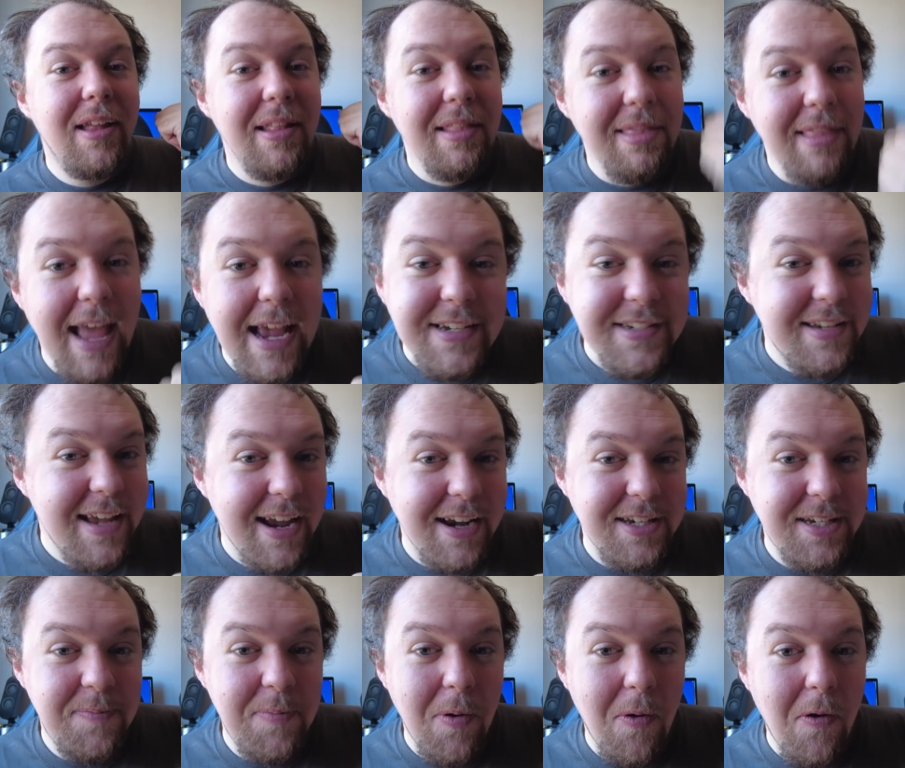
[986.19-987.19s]
Less
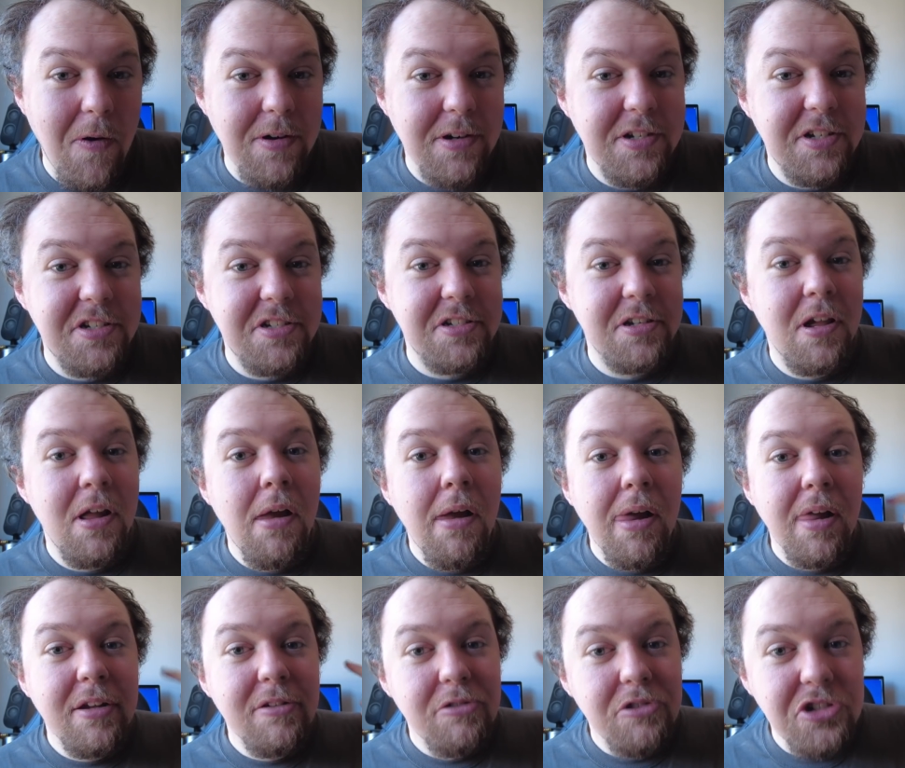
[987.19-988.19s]
exports,
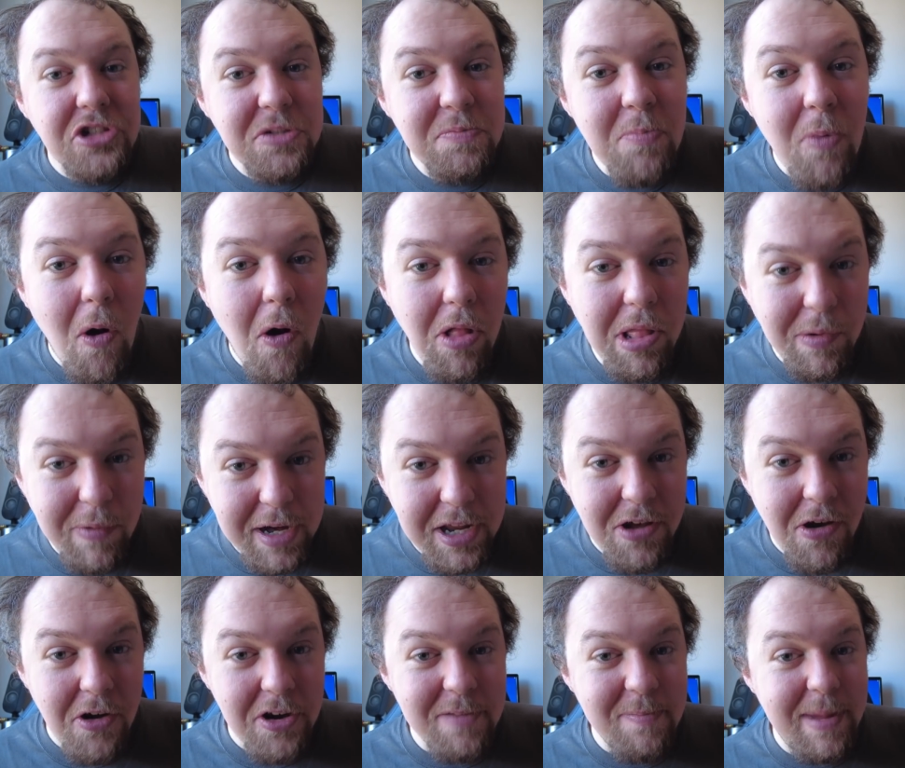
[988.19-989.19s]
smaller
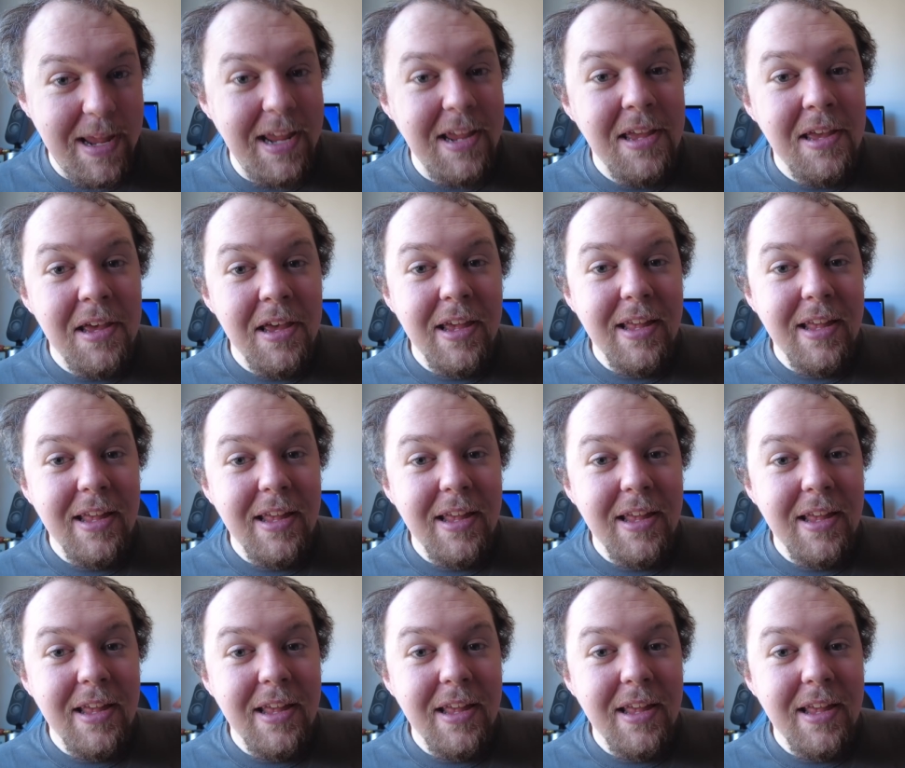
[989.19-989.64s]
economy,